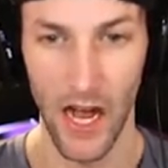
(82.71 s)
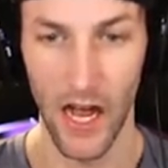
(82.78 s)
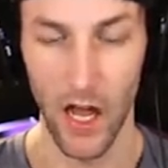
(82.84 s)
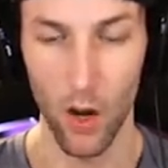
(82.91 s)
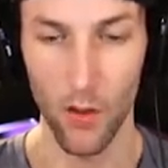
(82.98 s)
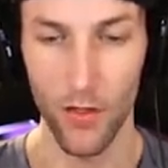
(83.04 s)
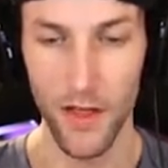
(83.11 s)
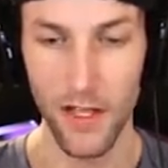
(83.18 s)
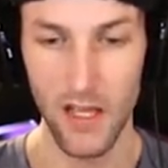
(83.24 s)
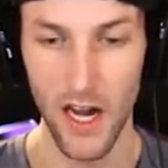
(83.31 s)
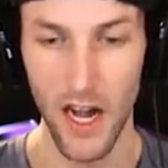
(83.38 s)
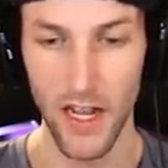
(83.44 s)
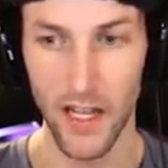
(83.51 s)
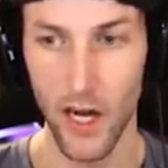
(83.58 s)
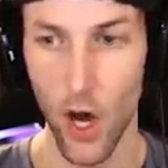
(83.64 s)
I don't think
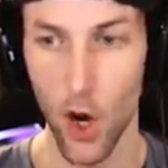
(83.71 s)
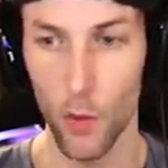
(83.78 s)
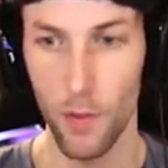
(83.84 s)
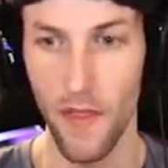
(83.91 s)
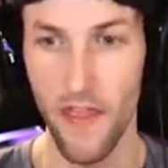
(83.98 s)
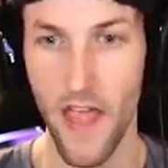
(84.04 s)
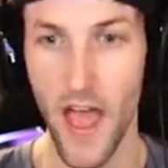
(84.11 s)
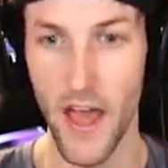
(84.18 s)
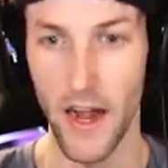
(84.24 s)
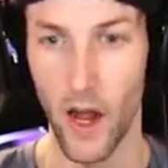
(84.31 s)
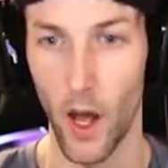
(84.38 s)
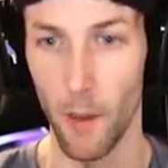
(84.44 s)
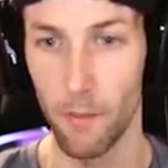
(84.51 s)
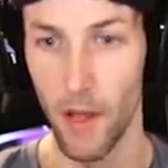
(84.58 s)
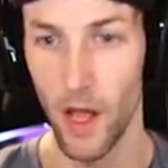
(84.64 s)
that I can open that
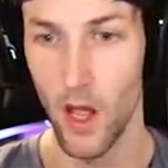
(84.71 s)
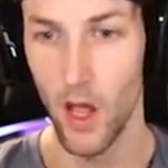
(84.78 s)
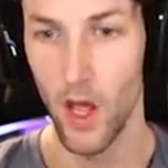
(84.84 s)
up.